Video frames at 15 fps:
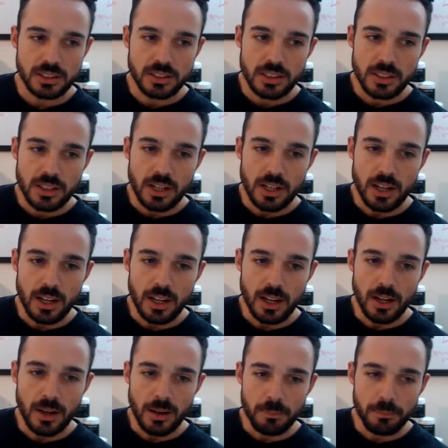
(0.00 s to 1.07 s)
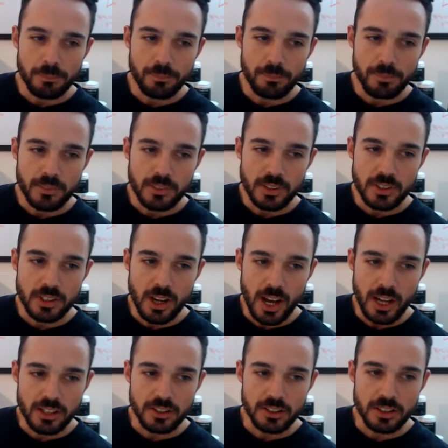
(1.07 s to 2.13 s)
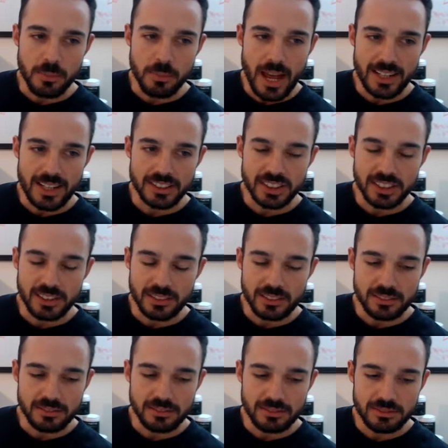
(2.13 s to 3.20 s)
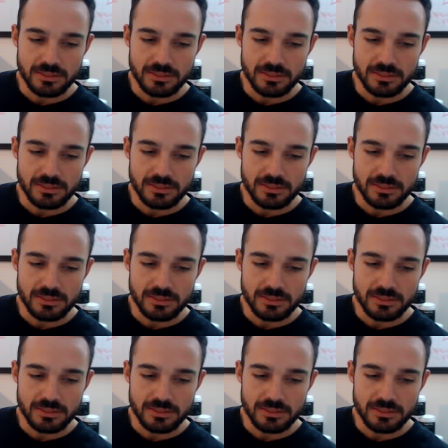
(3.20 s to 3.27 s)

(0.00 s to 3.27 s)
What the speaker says: I couldn't imagine